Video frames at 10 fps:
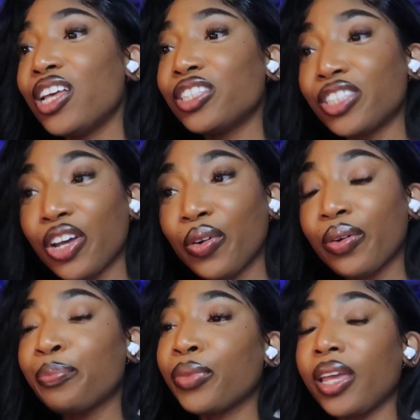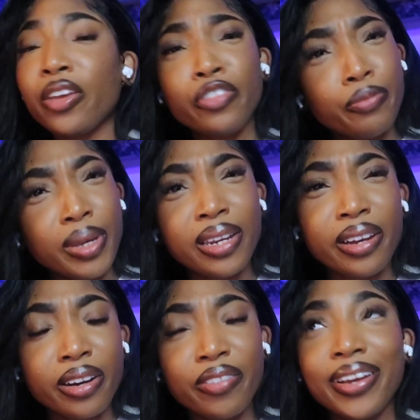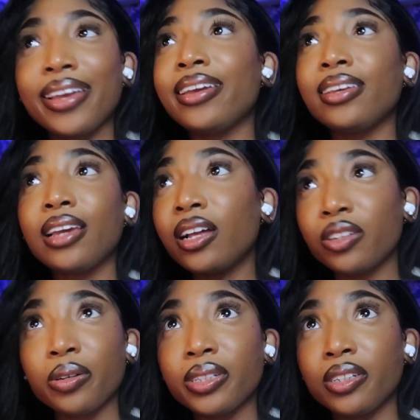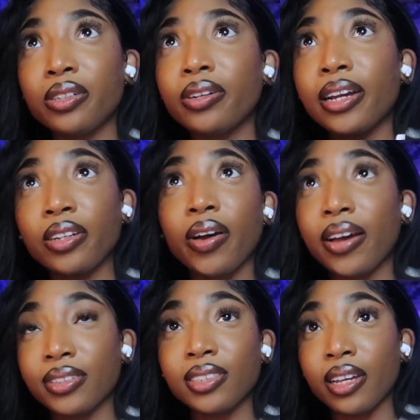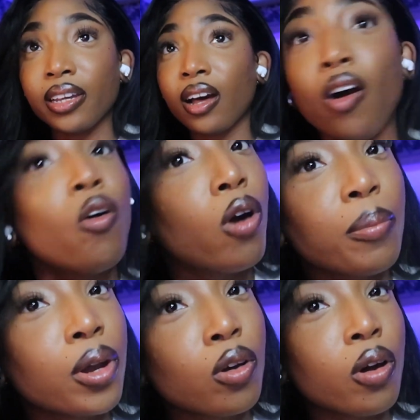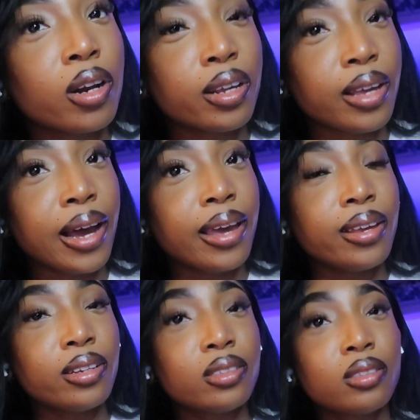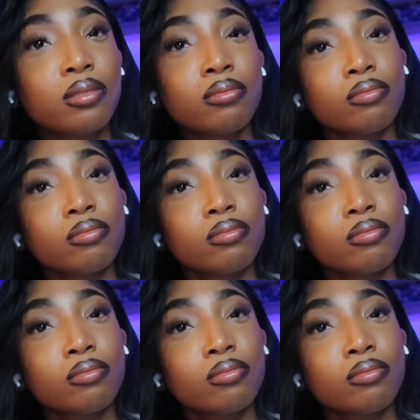So, if you've been here already, y'all know what to do. I don't have to tell y'all, or I'm gonna go on another hiatus.